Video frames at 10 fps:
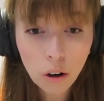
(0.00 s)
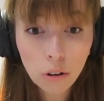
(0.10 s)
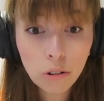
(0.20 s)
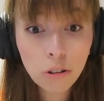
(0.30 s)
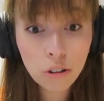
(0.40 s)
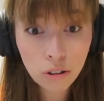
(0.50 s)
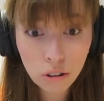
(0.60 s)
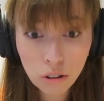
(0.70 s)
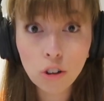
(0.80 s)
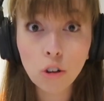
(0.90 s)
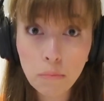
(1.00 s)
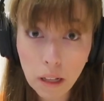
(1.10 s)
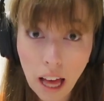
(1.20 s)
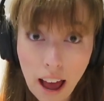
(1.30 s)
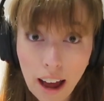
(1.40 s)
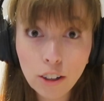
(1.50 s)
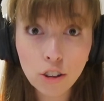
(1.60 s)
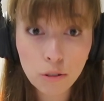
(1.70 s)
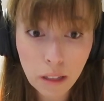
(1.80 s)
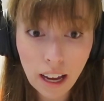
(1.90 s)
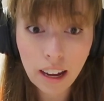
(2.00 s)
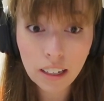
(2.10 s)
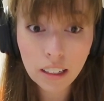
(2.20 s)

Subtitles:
Ooh, good plan, good plan.